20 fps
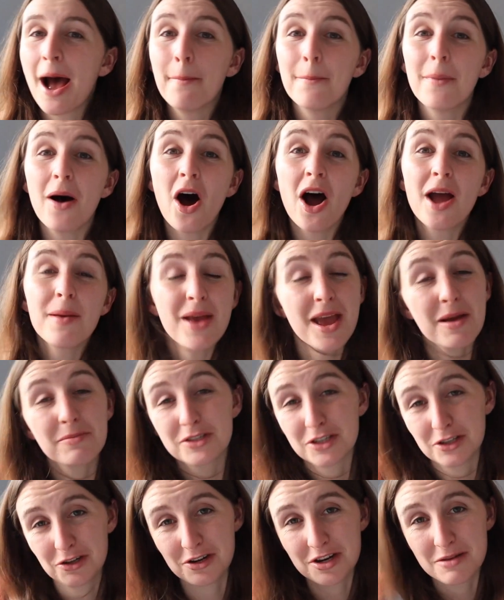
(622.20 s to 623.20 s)
I'm
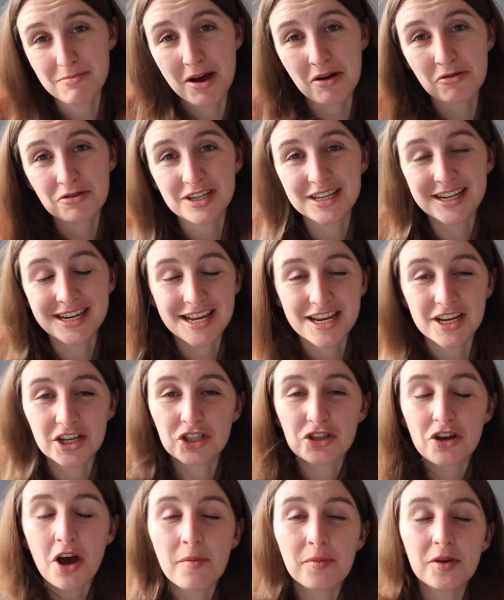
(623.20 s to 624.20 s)
absolutely melting in here,
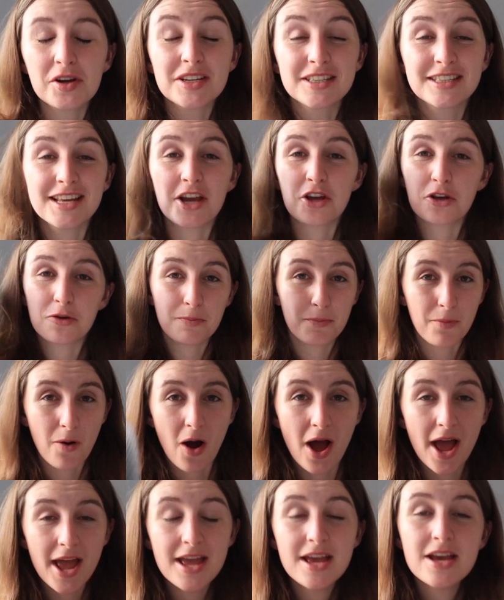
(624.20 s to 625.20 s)
so I'm going to say
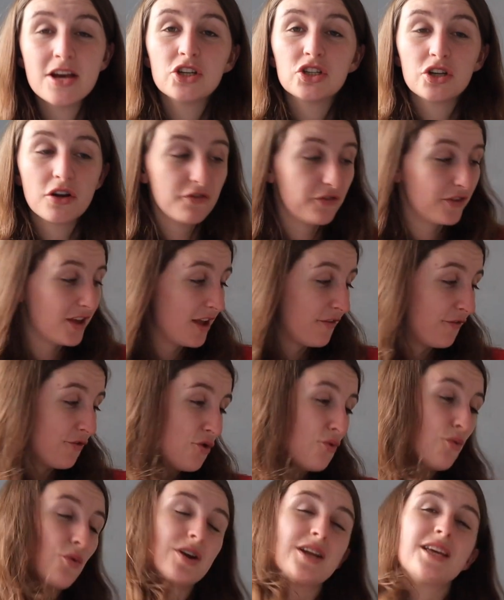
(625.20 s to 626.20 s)
goodbye. Don't forget, if
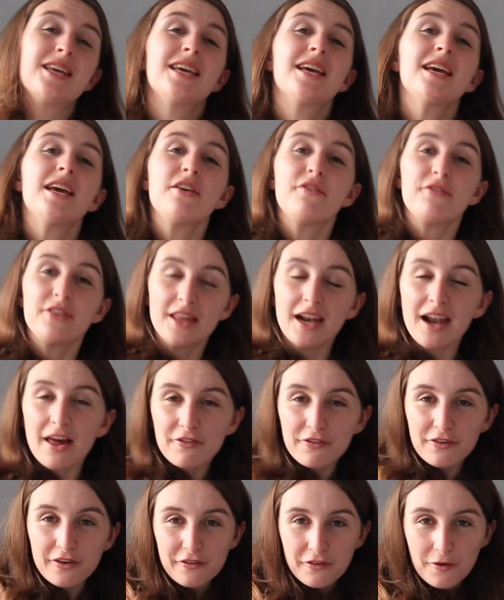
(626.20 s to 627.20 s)
you want to give the
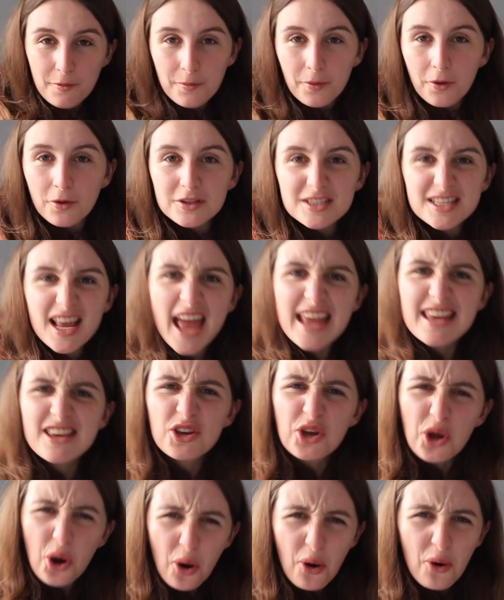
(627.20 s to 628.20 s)
Love Free Front box a
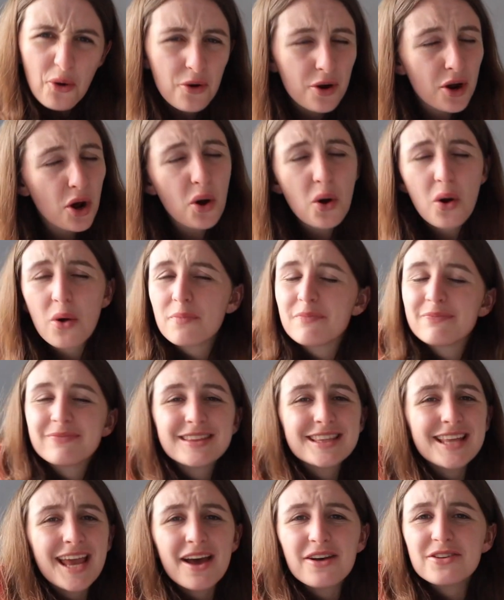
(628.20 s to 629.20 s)
go,
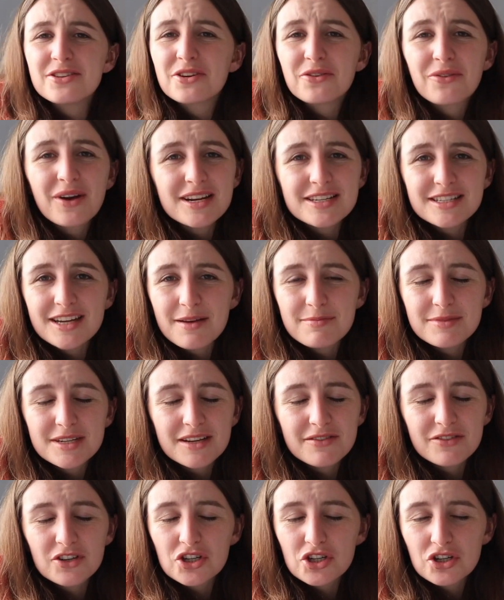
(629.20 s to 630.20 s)
now's a great time to
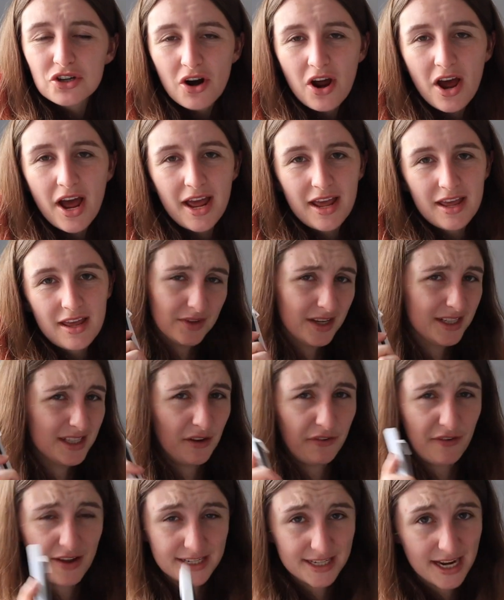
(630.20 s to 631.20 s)
give it a try. It's
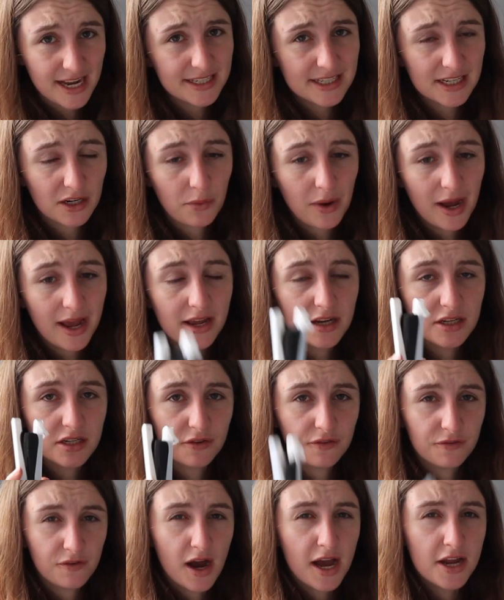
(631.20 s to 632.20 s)
a fantastic way
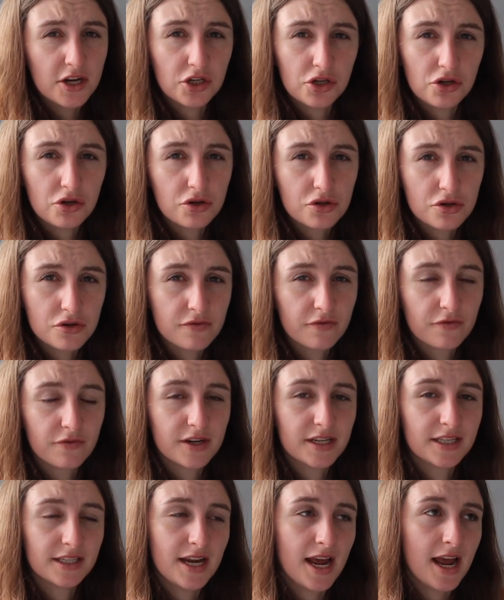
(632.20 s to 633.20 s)
to find new
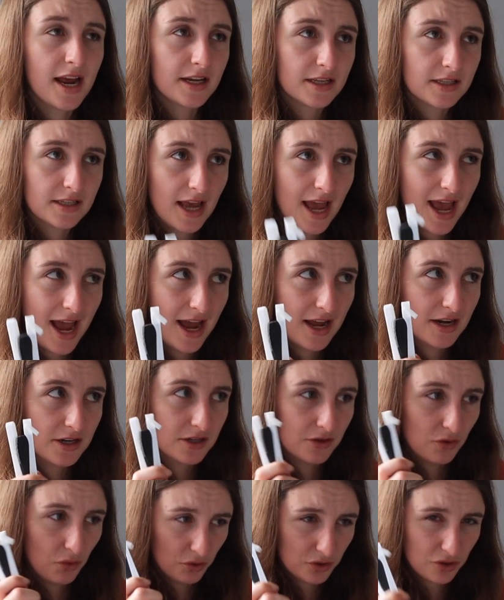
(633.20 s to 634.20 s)
gluten-free snacks and
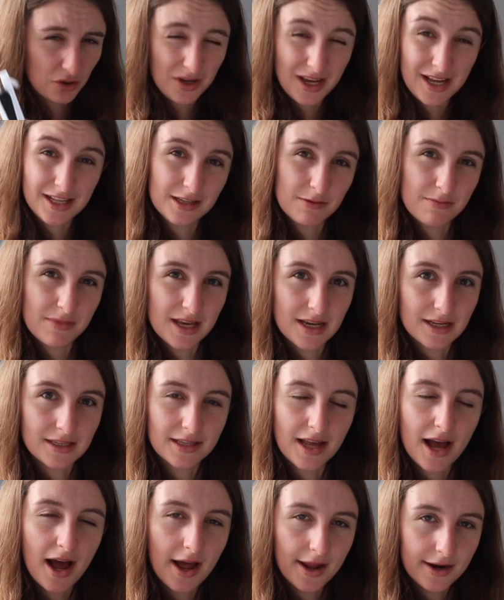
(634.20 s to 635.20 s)
also get some
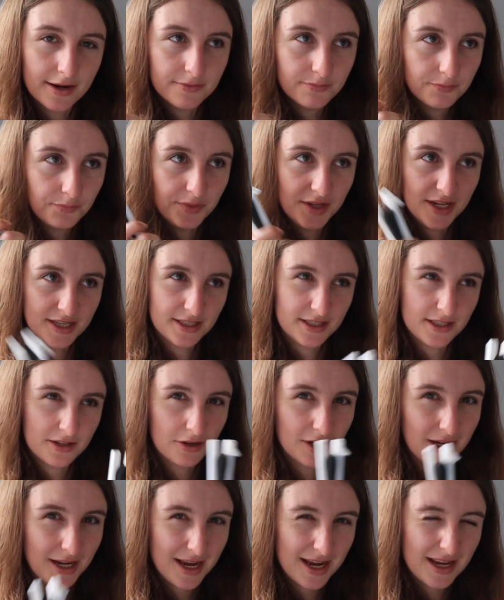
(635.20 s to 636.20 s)
things that aren't
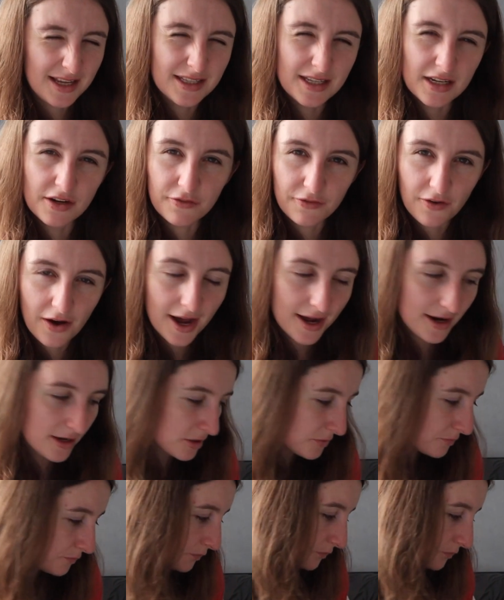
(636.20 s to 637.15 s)
necessarily easy to find.